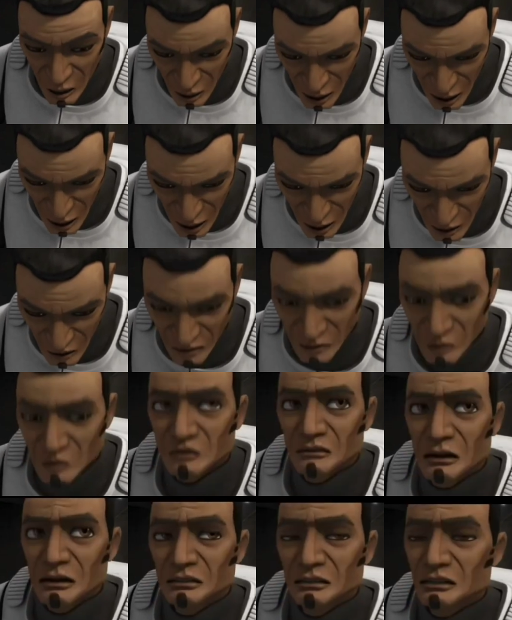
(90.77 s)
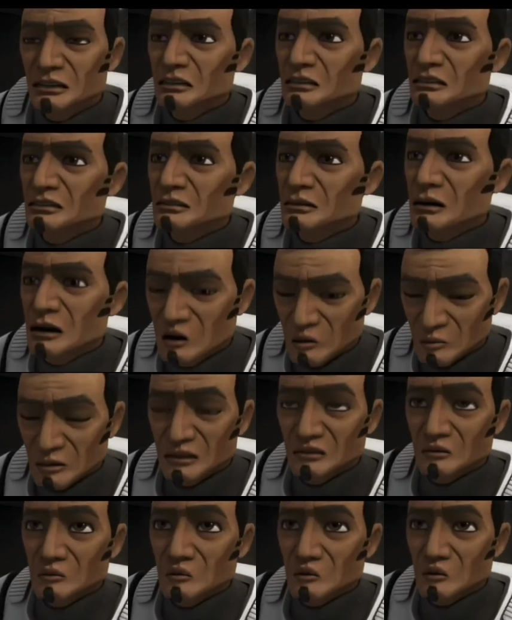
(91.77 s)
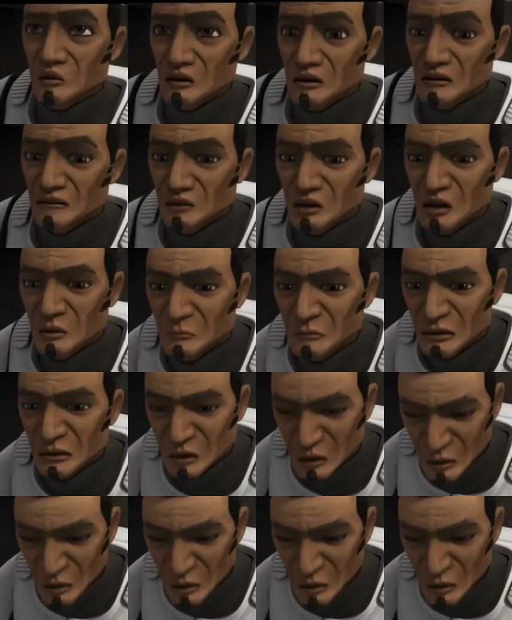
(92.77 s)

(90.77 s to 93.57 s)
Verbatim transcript: know. I, I, was doing the things I always do after a